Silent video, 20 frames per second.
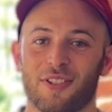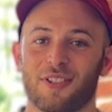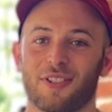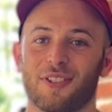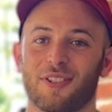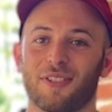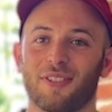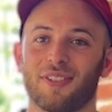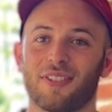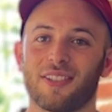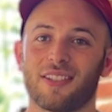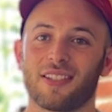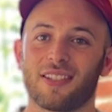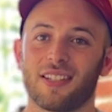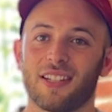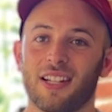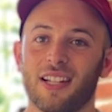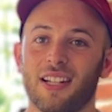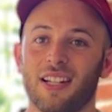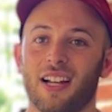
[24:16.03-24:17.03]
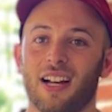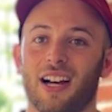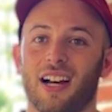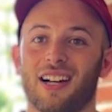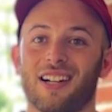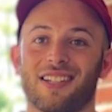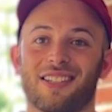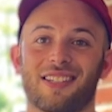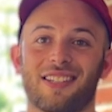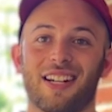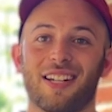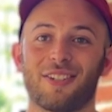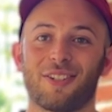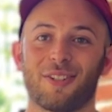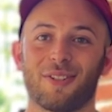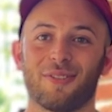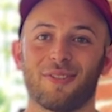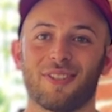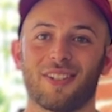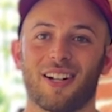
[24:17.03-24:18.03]
students, stay
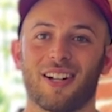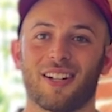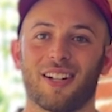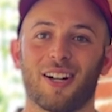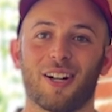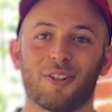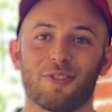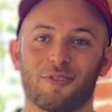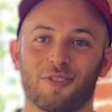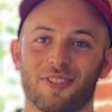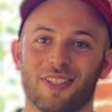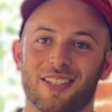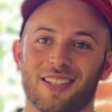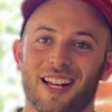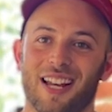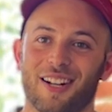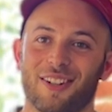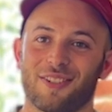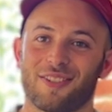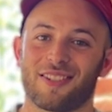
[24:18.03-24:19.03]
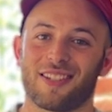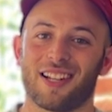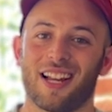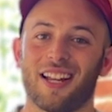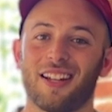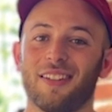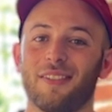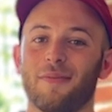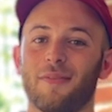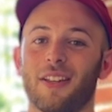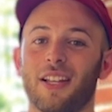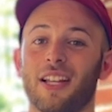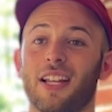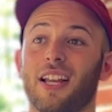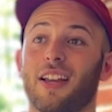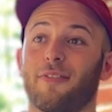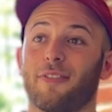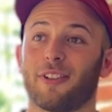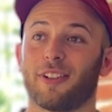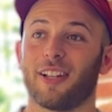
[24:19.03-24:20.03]
tuned on 100 Designers Set.
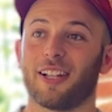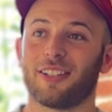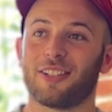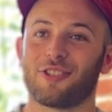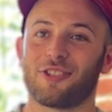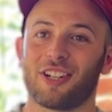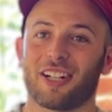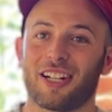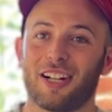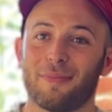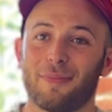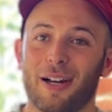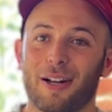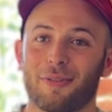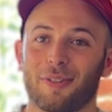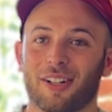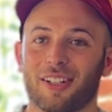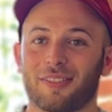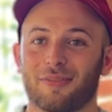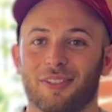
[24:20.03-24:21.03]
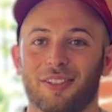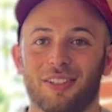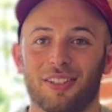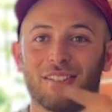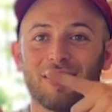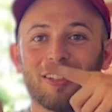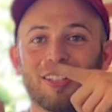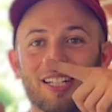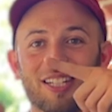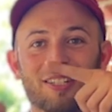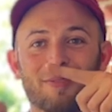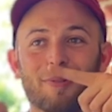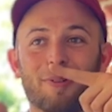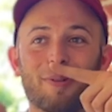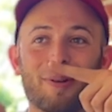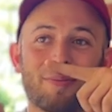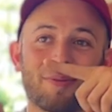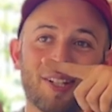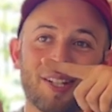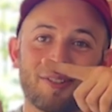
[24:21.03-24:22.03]
If you'd like to check out my work, the link to my
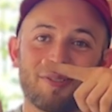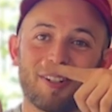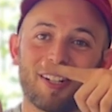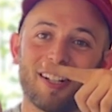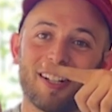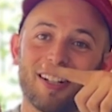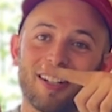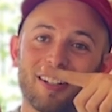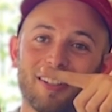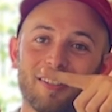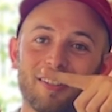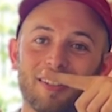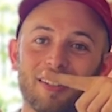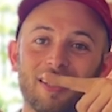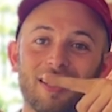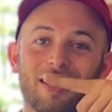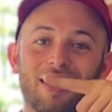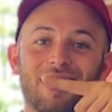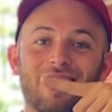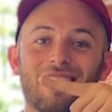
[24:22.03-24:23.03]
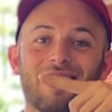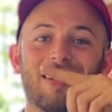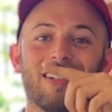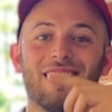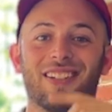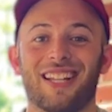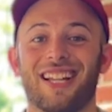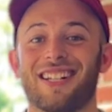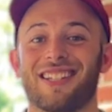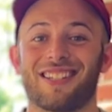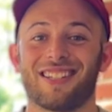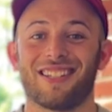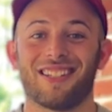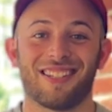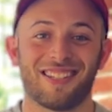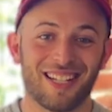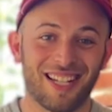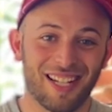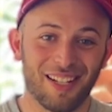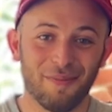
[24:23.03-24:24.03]
website's right here. Thanks,
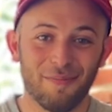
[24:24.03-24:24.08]
see ya.